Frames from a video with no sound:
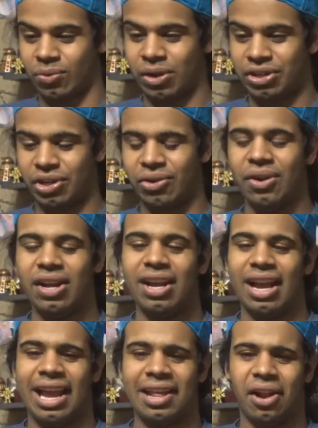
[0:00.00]
one, too.
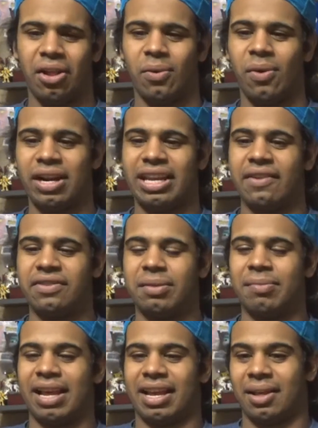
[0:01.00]
And another one gives
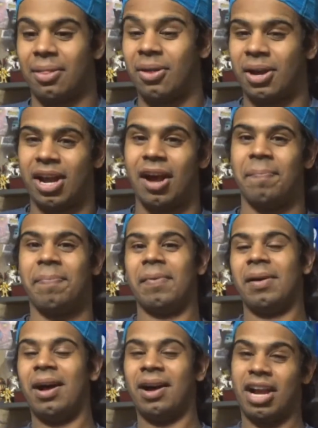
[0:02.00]
him, like, the cup,
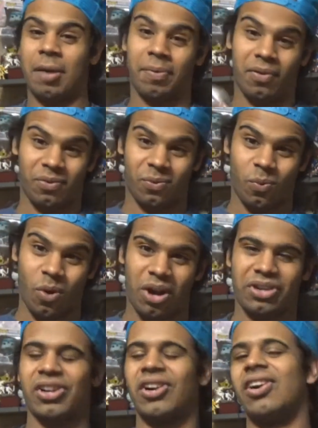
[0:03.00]
a cup of
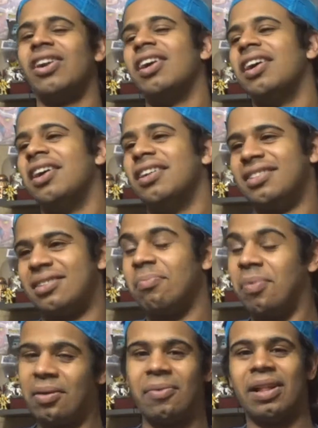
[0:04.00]
water,
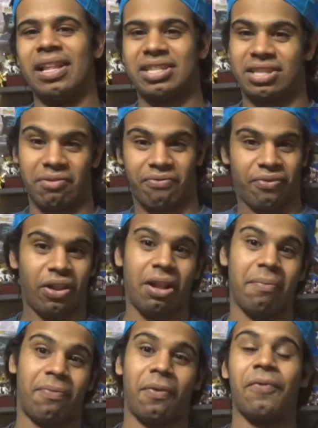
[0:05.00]
but really it's the fill
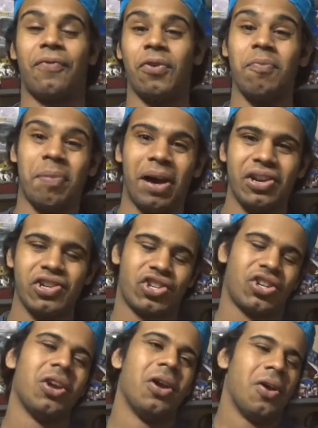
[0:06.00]
up for fruit
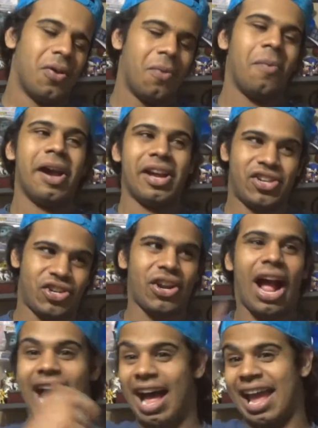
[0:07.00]
punch
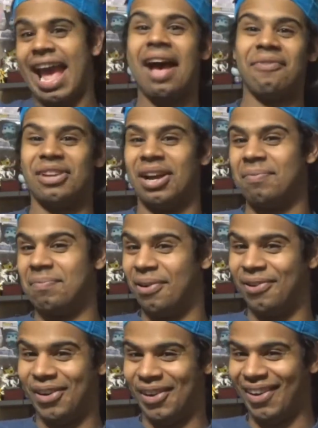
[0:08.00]
which I have done
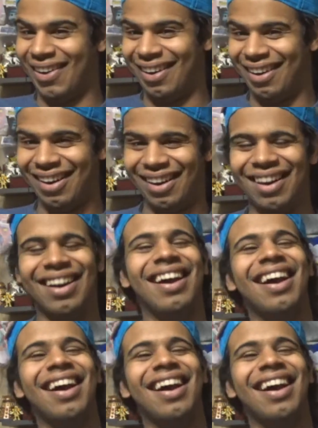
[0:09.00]
before.